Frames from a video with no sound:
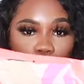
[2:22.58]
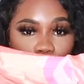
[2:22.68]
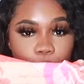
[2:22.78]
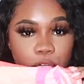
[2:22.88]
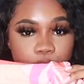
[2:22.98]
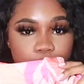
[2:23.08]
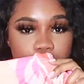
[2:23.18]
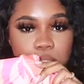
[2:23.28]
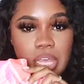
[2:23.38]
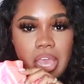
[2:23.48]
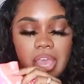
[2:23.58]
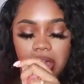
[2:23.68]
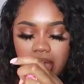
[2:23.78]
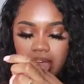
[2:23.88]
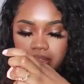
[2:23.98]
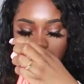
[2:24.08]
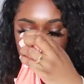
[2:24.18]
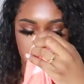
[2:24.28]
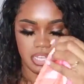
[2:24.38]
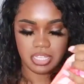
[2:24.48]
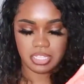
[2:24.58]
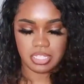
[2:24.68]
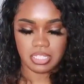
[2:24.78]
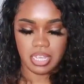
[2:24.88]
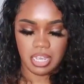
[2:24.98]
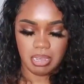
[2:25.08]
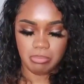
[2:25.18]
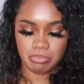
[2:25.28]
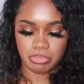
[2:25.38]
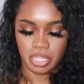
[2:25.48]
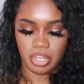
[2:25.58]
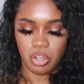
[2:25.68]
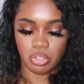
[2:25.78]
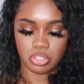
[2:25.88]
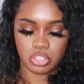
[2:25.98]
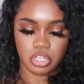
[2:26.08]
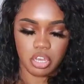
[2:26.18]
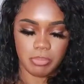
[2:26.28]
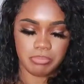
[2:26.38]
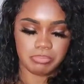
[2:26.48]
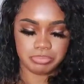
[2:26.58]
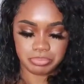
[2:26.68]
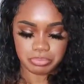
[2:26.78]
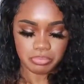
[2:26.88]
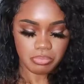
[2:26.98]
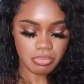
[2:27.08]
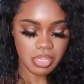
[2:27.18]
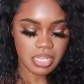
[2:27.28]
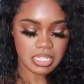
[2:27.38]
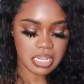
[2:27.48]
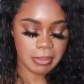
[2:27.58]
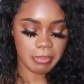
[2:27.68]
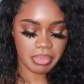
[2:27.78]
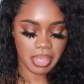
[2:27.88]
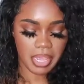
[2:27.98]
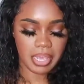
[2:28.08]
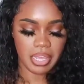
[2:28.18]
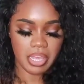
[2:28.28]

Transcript: skirt and then this like halter top type thing.